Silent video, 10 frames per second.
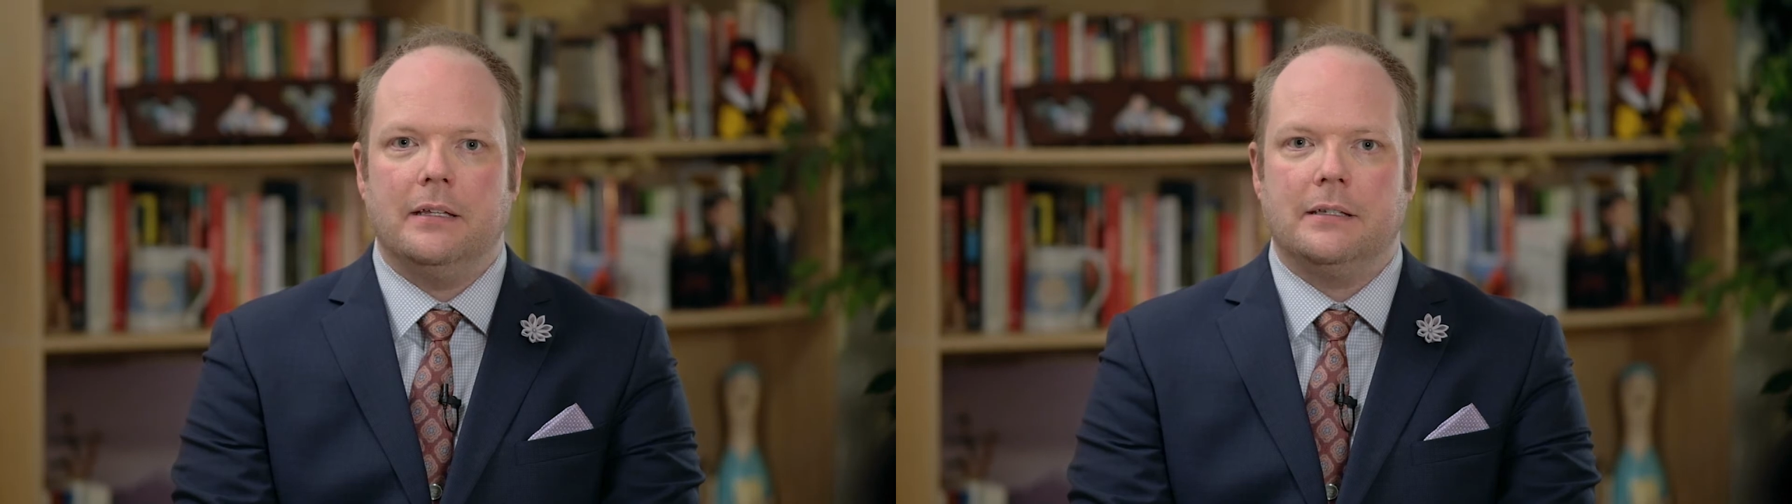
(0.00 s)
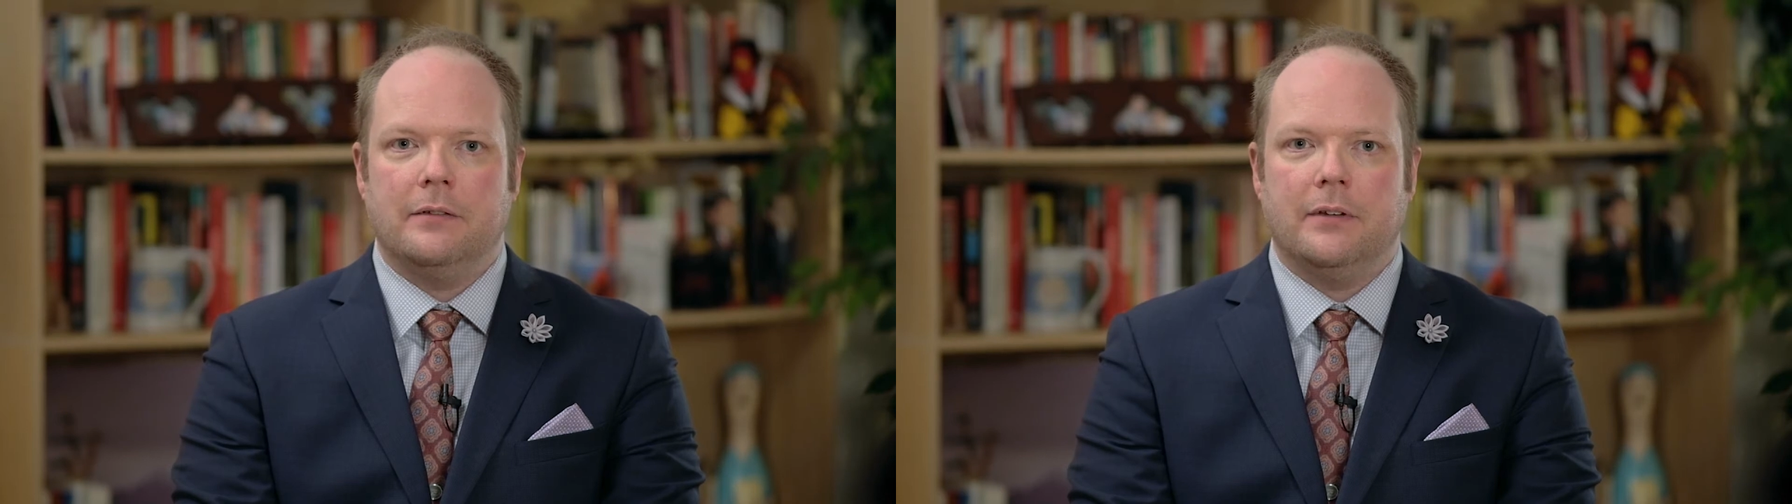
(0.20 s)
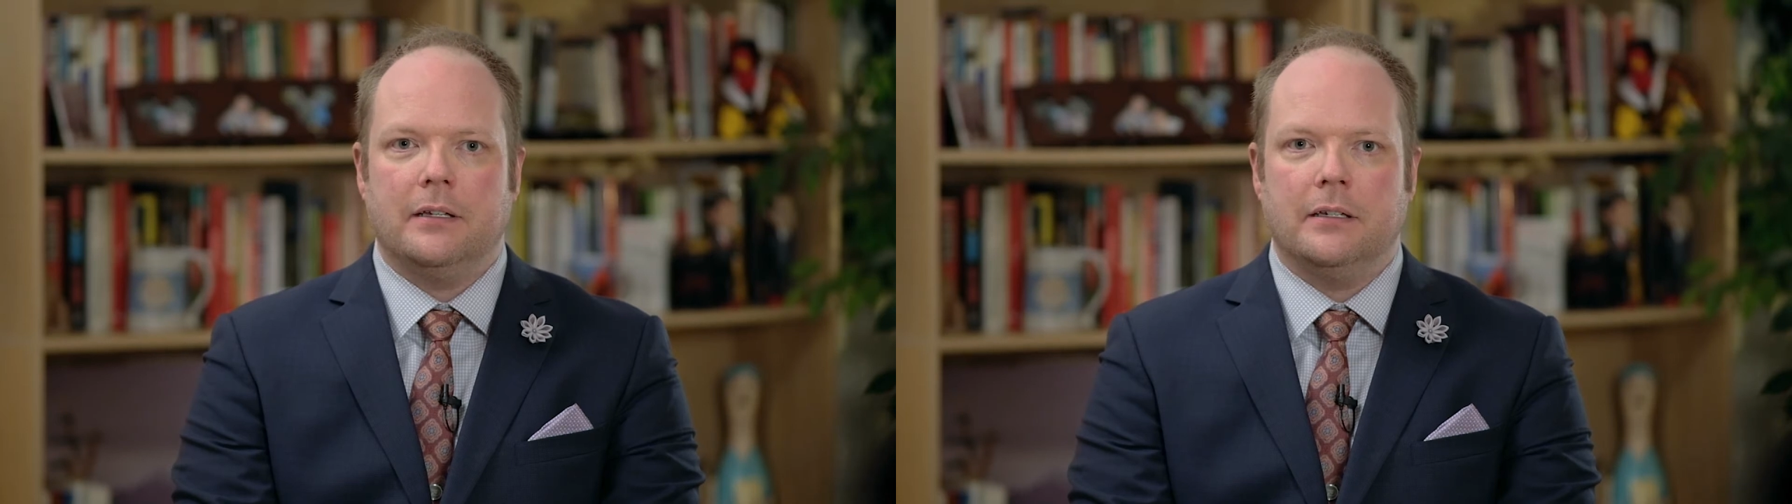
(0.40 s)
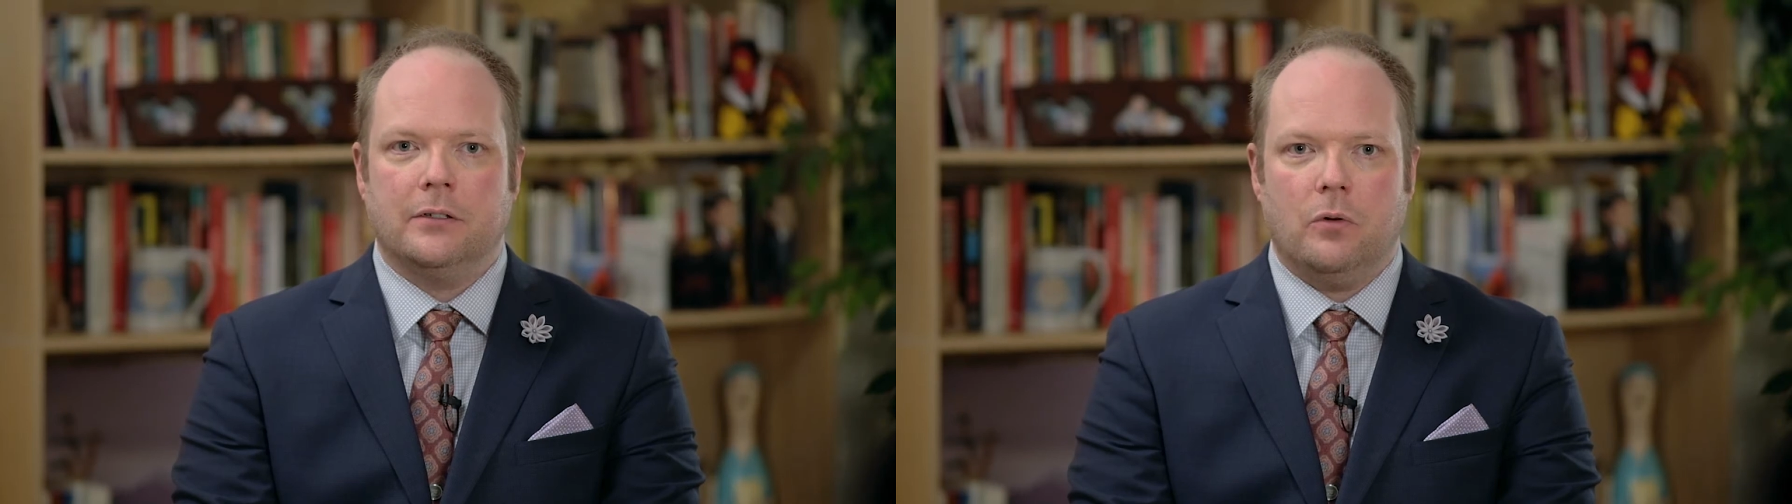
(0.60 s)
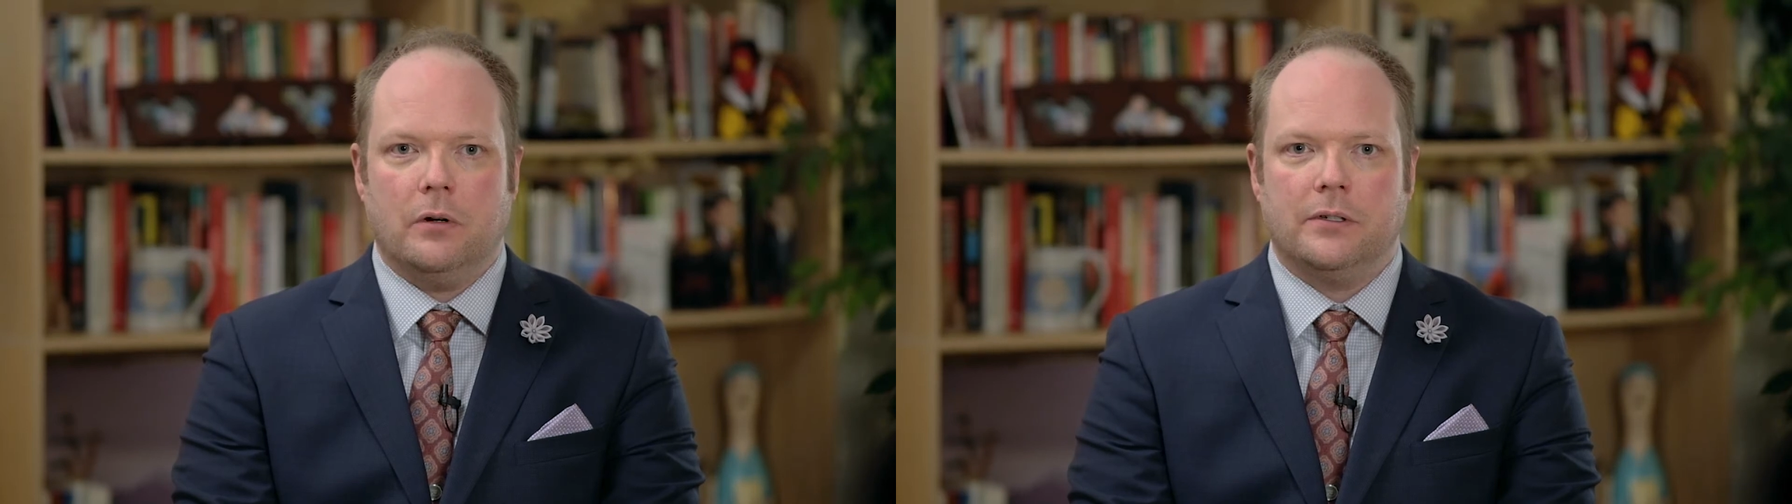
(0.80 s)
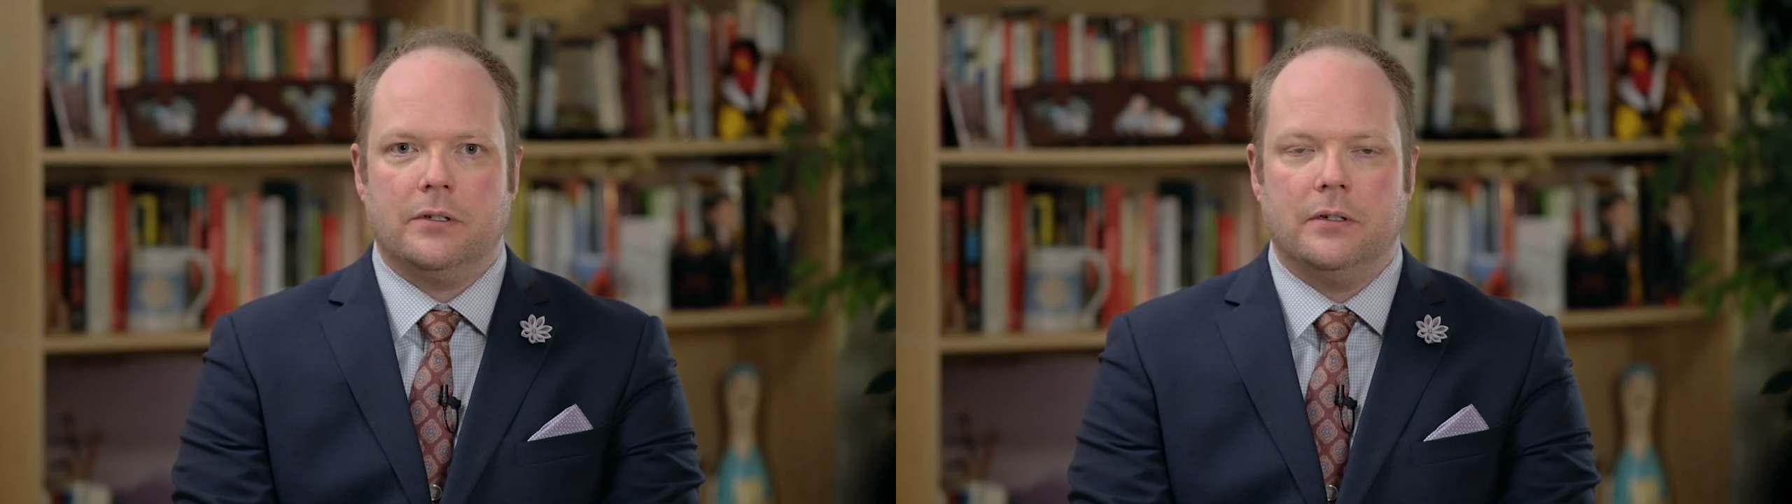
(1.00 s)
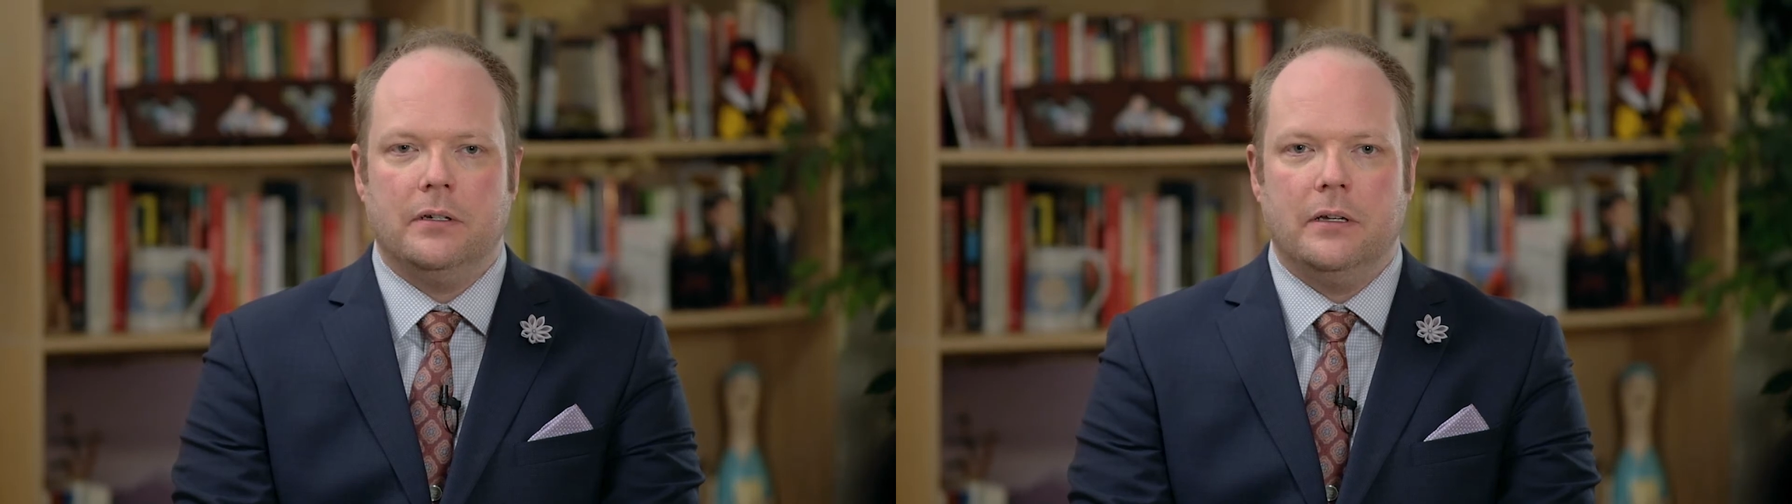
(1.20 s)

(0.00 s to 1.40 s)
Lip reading: civic discourse.